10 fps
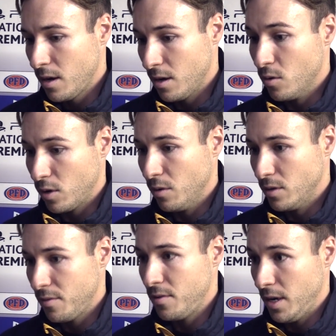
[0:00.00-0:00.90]
Glenorchy will
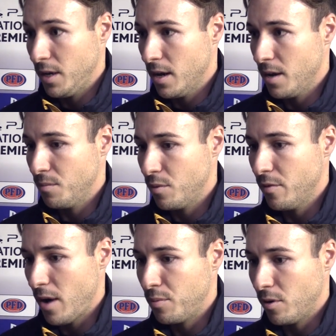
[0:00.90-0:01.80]
definitely
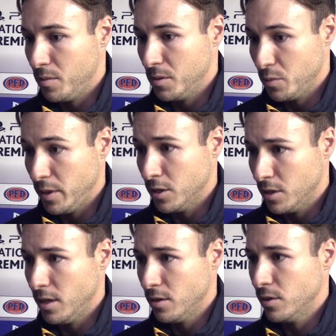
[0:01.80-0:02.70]
provide problems. We just
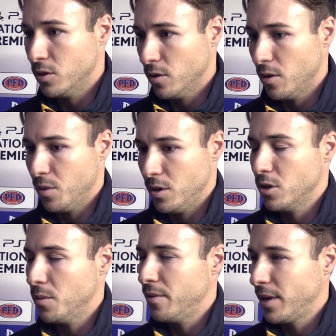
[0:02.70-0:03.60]
need to ensure that we're on
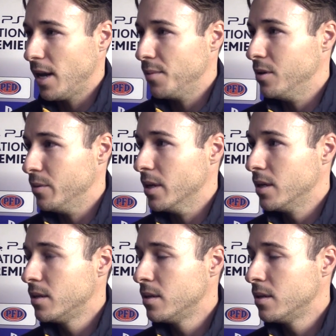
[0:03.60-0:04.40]
top of our game a little bit.